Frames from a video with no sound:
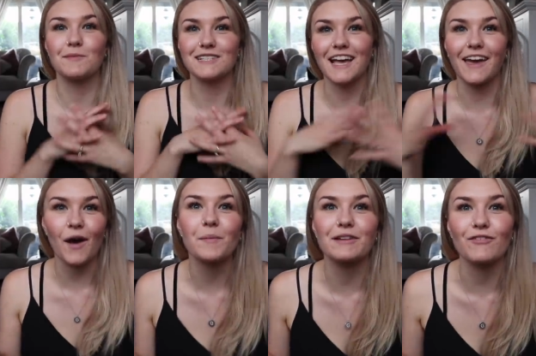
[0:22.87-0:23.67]
to be setting
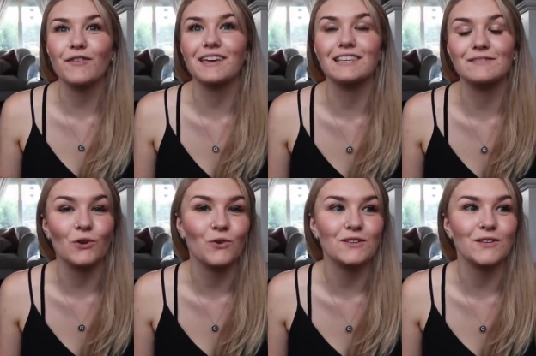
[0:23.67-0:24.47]
up and everything in this
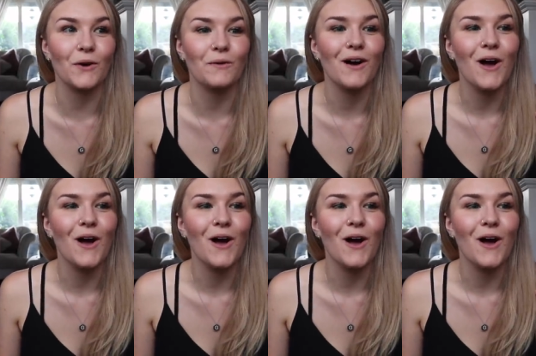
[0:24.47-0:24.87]
vlog so